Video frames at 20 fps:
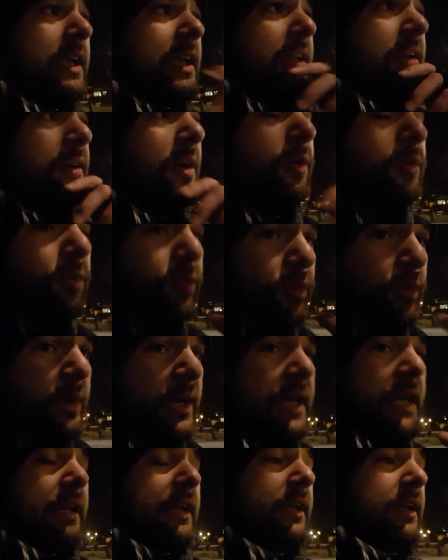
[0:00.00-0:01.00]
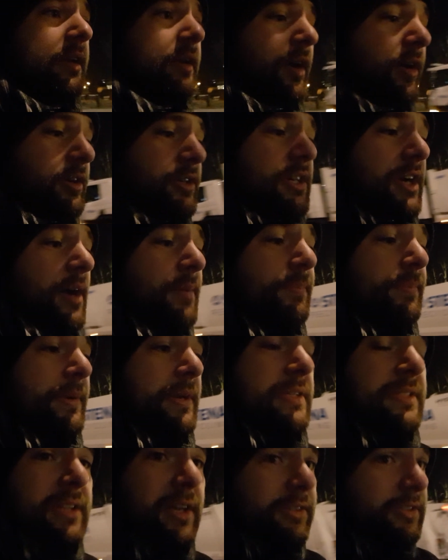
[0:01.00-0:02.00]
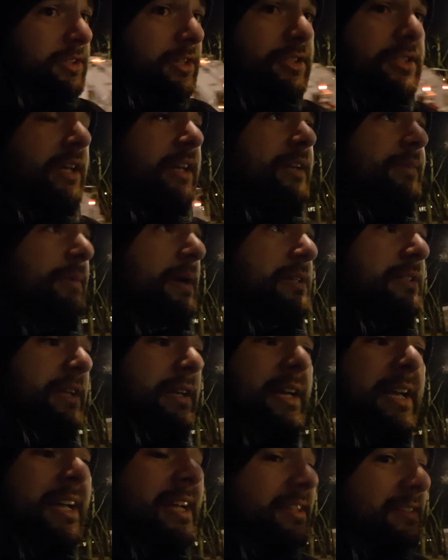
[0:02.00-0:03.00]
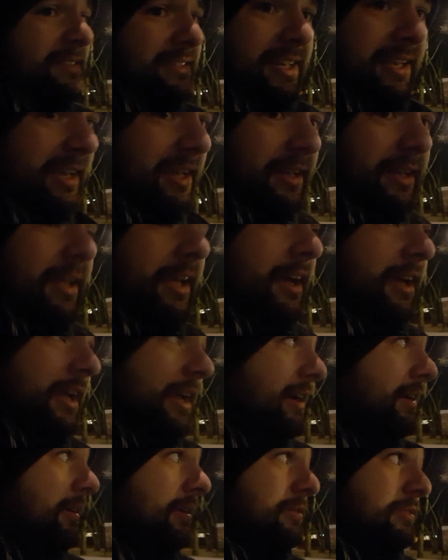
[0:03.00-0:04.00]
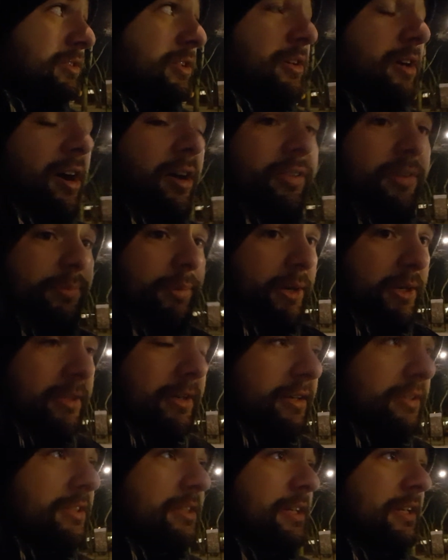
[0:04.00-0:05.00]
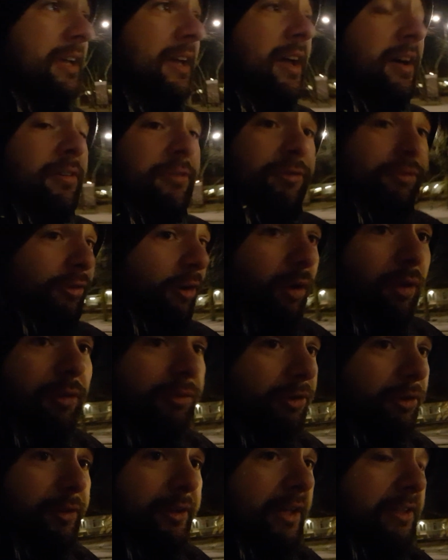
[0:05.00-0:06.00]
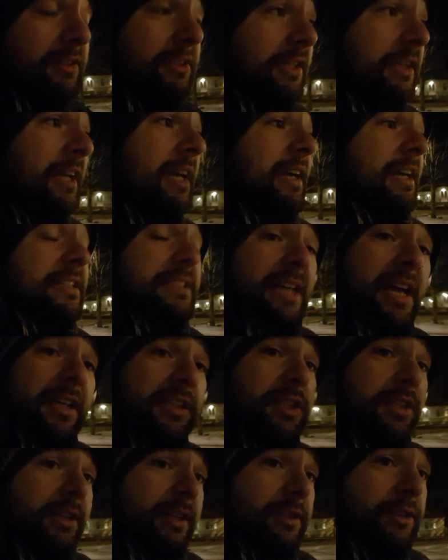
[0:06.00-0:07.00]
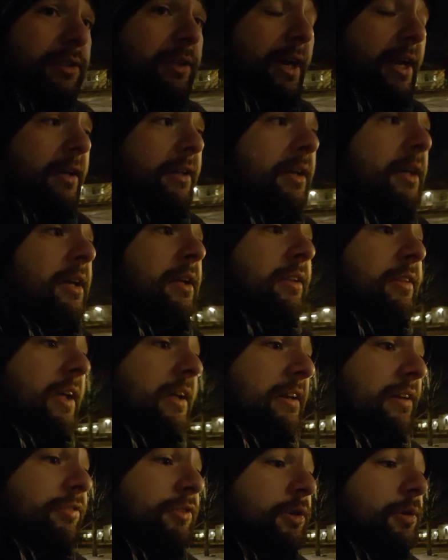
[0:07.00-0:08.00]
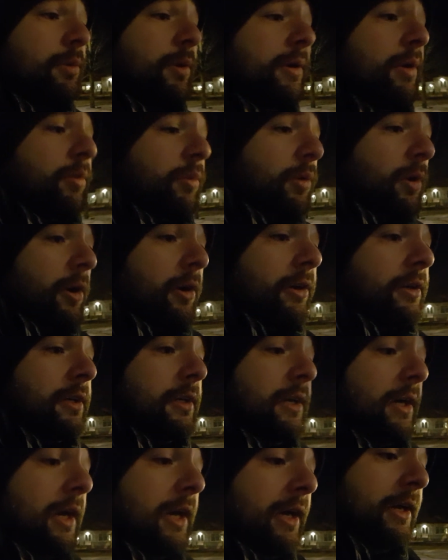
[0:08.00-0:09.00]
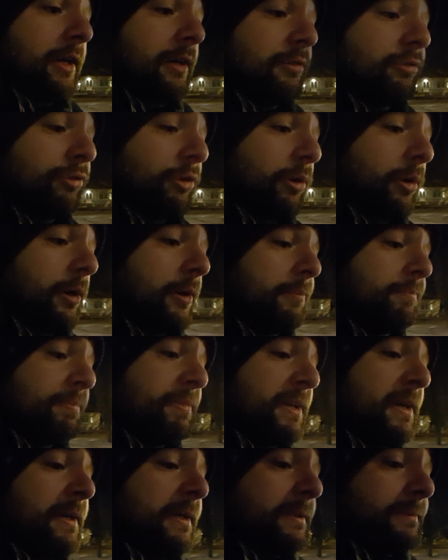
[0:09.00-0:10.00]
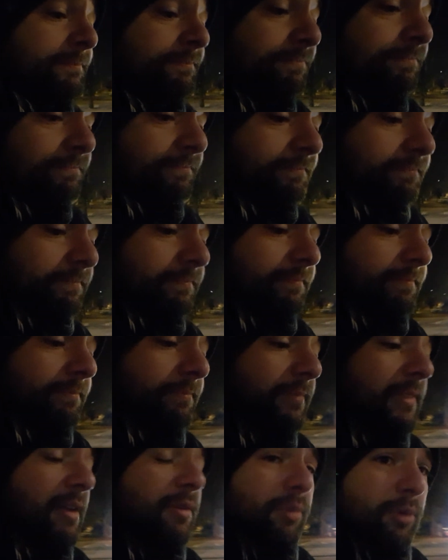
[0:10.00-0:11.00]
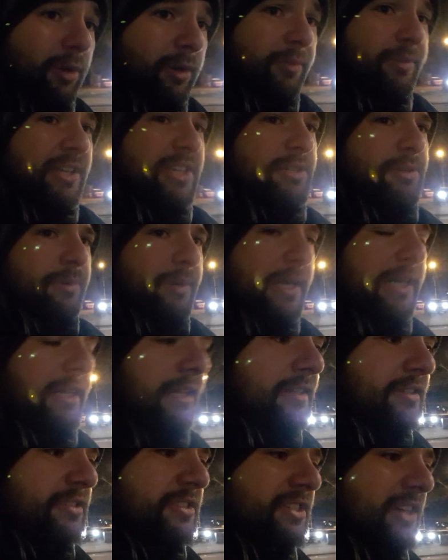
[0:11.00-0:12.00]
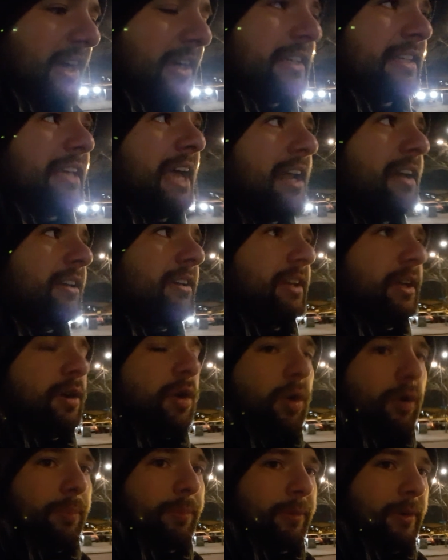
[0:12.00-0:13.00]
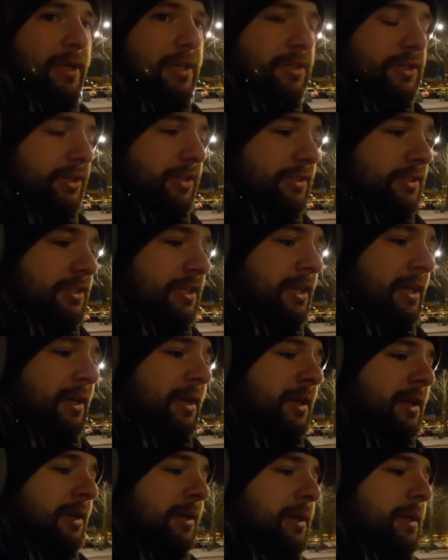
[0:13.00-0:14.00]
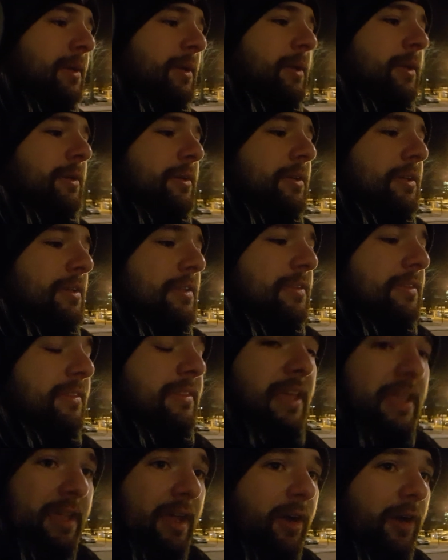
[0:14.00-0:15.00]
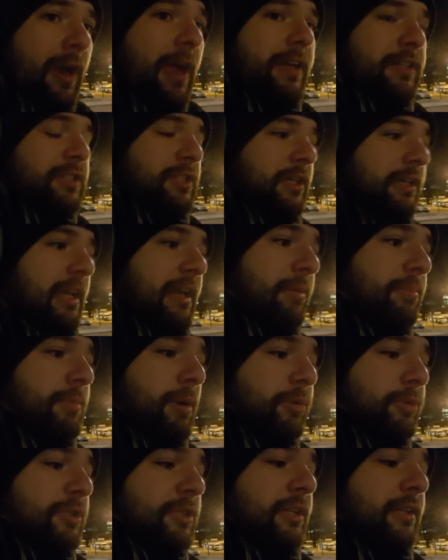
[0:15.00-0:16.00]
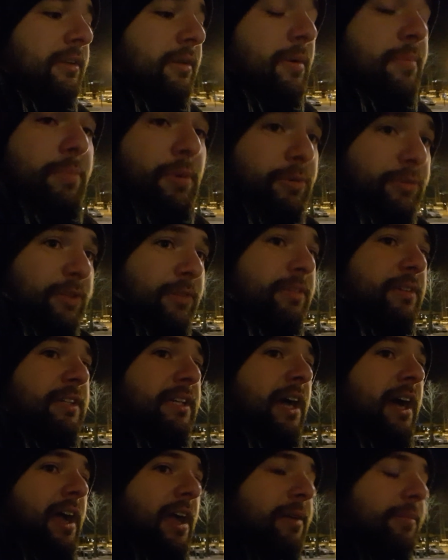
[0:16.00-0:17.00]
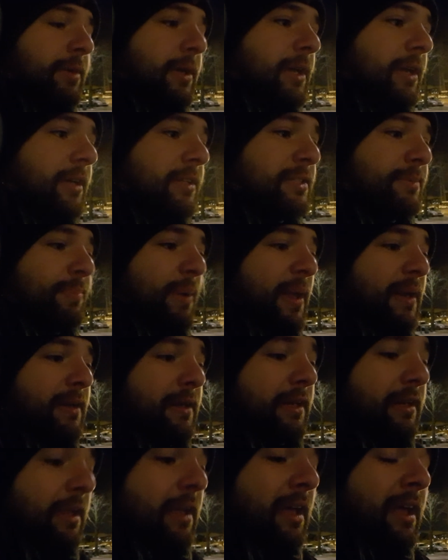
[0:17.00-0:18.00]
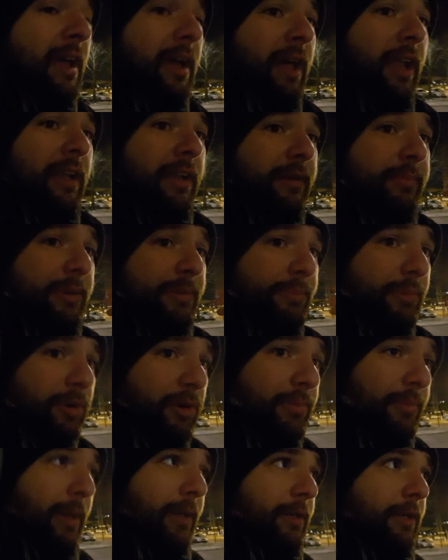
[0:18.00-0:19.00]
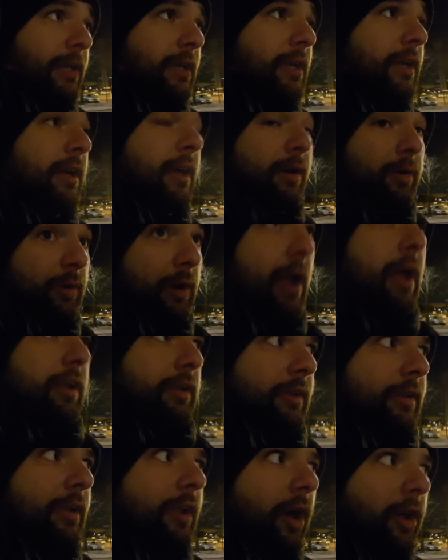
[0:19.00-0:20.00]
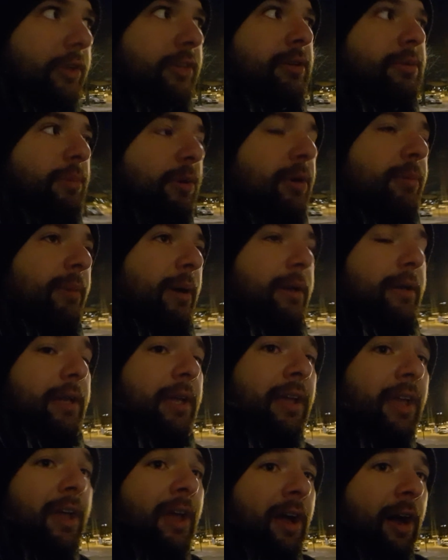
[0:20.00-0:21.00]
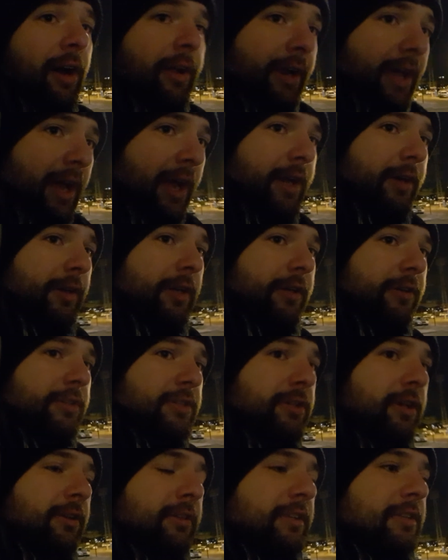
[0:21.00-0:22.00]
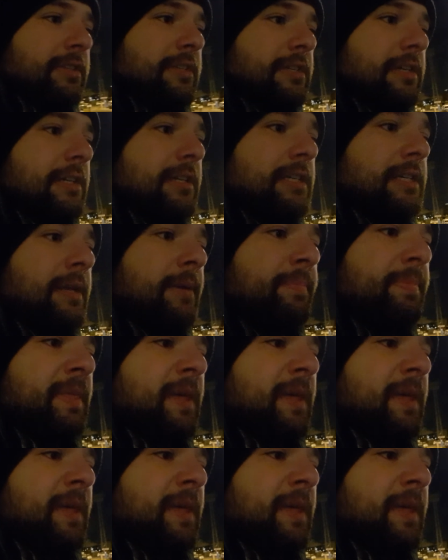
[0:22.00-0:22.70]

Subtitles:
in really large companies, not just Ticketmaster. Telia here in Gothenburg does it, Volvo does it. It's actually a trend that if you want to work for one of these really gigantic corporations, they are actually most of the time spending a little bit more money, or a lot more money, on hiring consultancies,